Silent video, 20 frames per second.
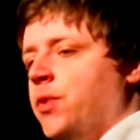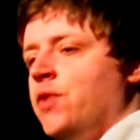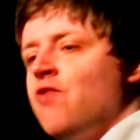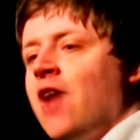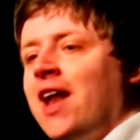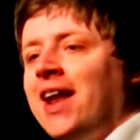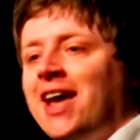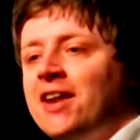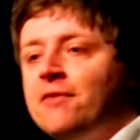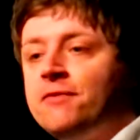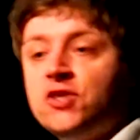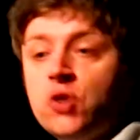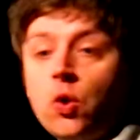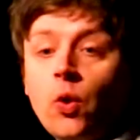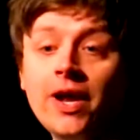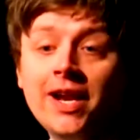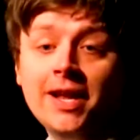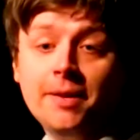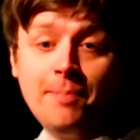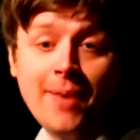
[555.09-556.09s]
we ran out of
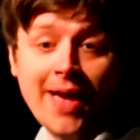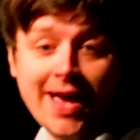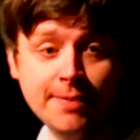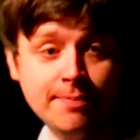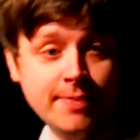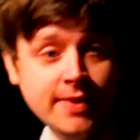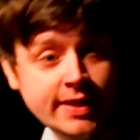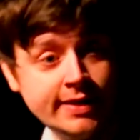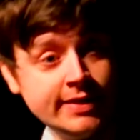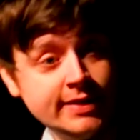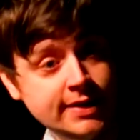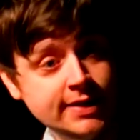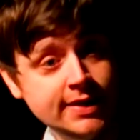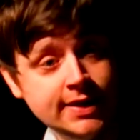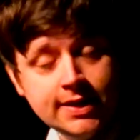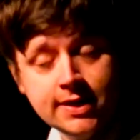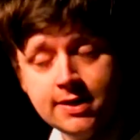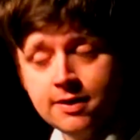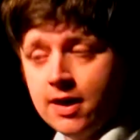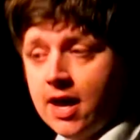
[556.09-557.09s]
toilet paper,
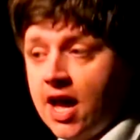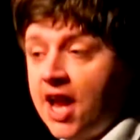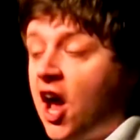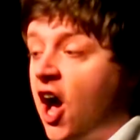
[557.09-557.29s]
right?